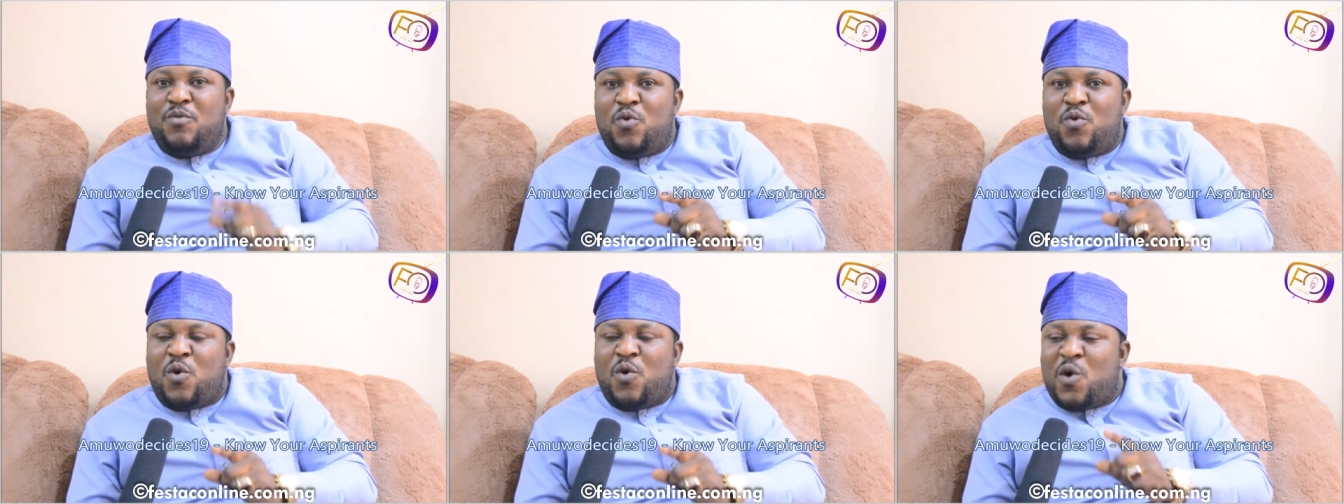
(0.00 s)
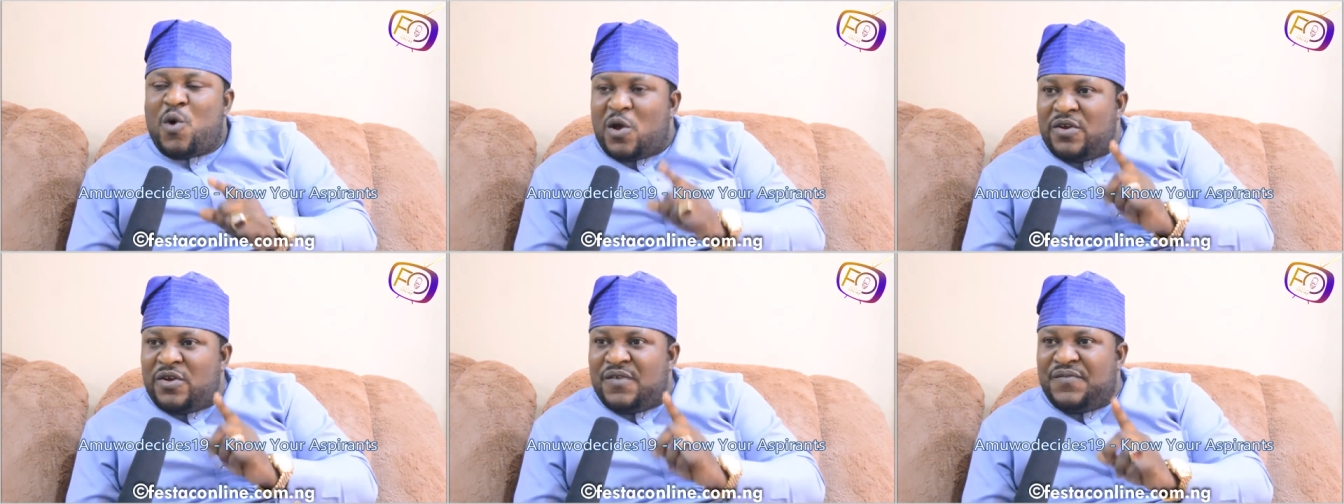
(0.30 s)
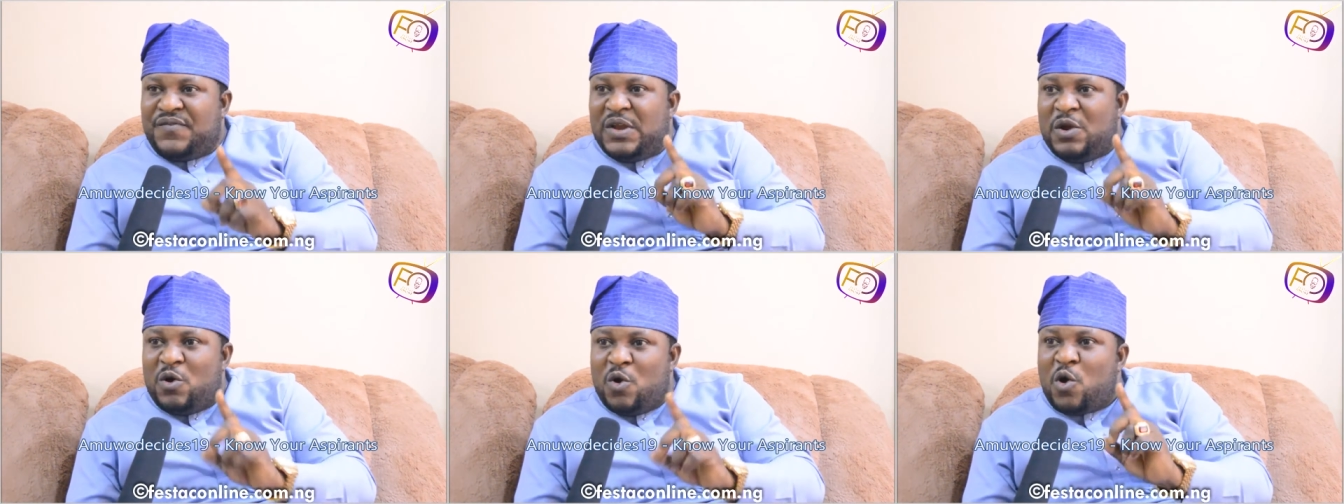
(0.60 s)

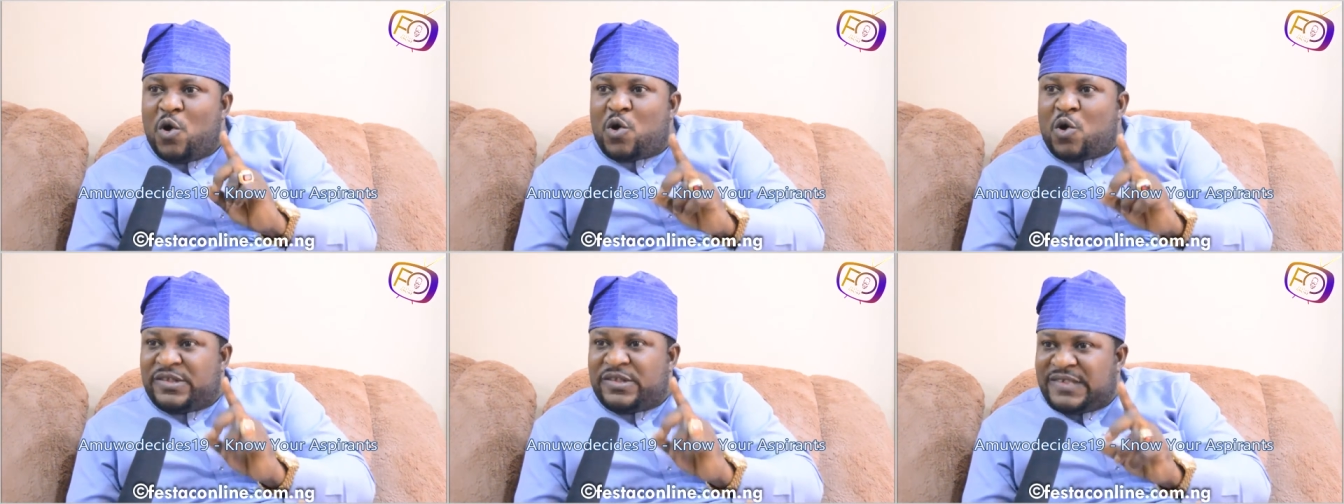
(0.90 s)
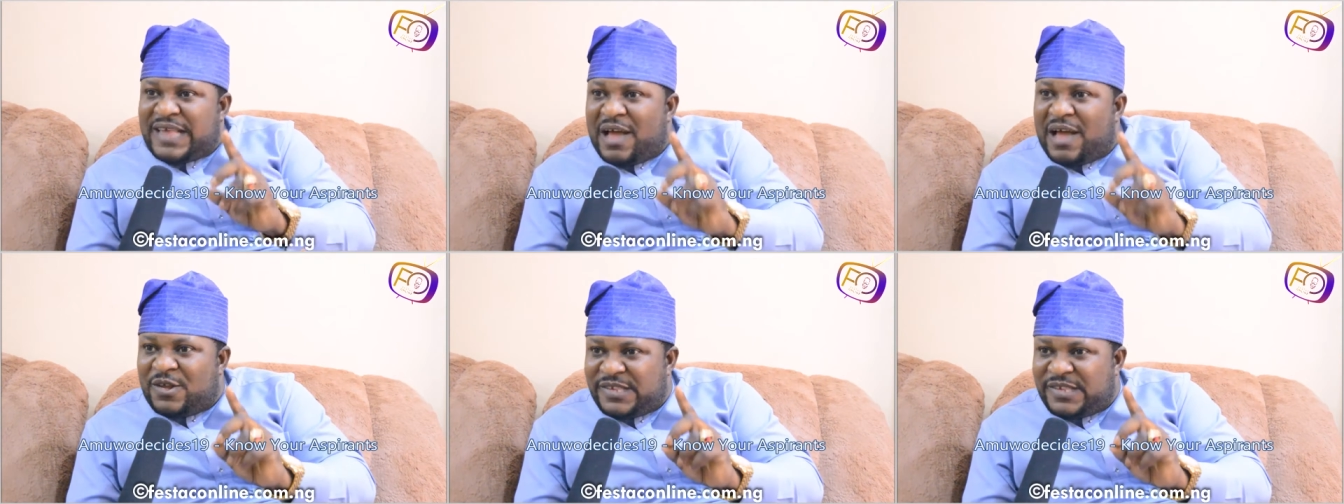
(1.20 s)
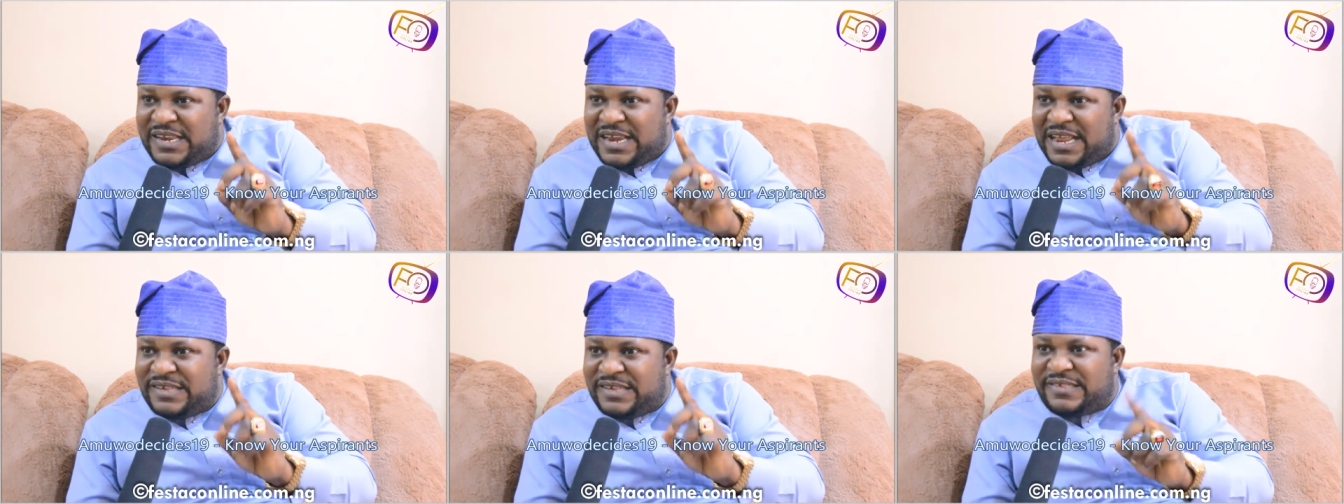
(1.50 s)
of in Low Cost
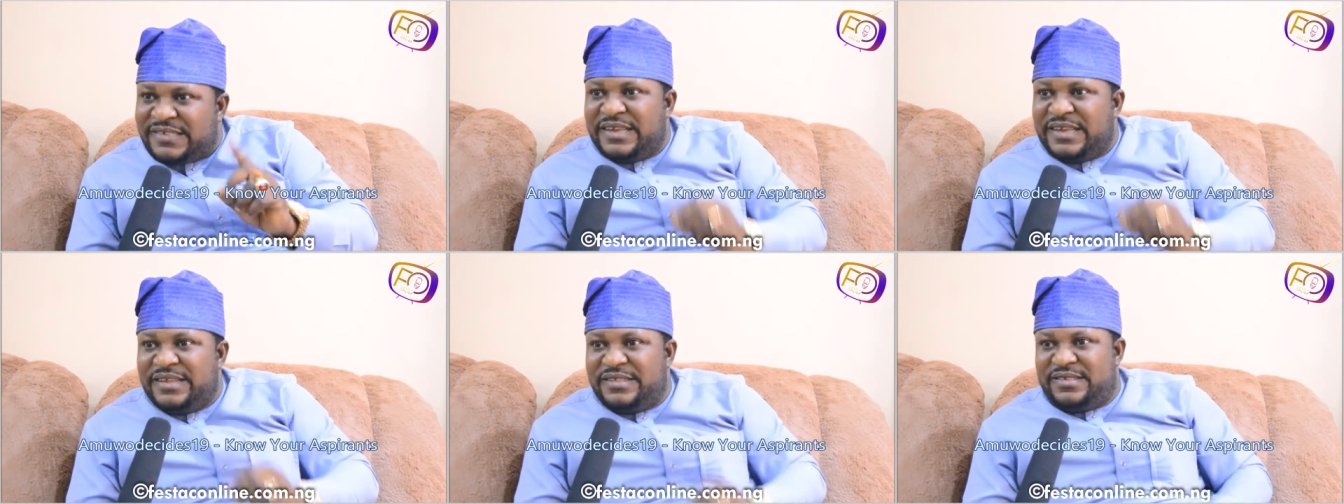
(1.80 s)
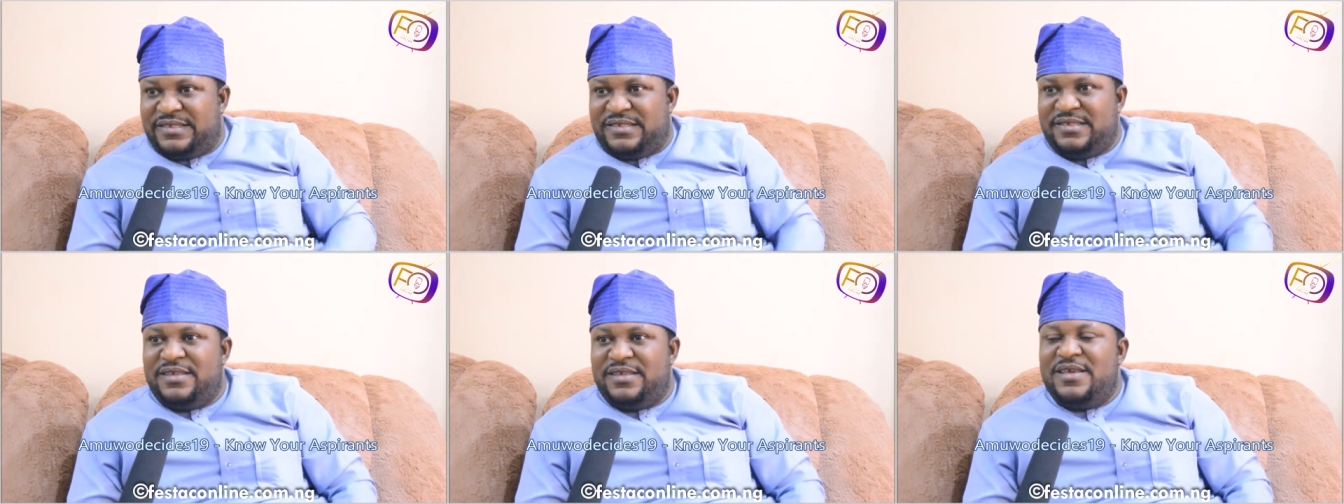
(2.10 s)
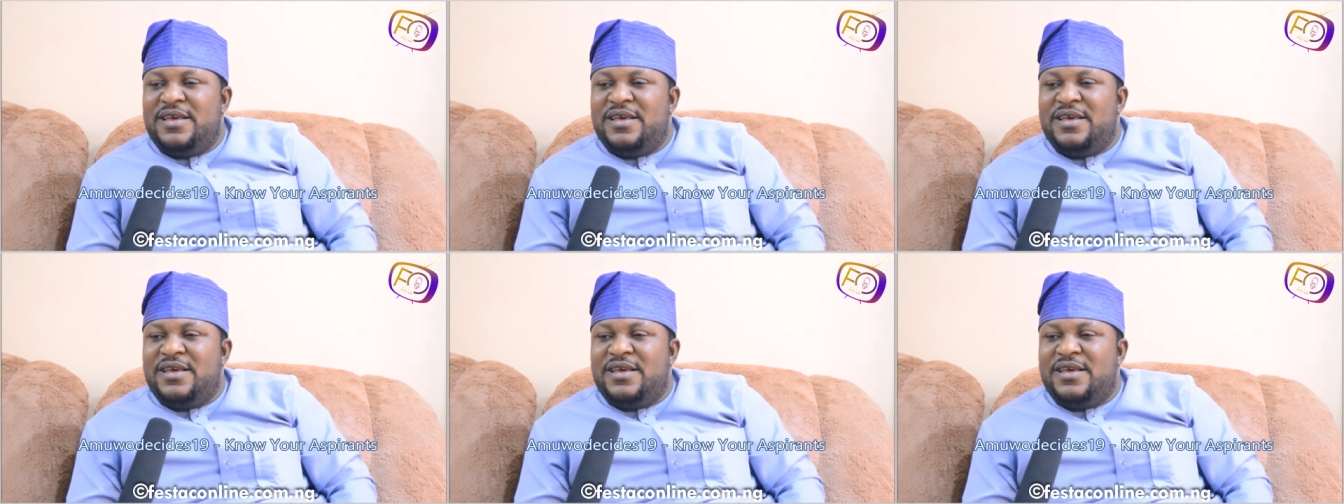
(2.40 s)
Housing Estates,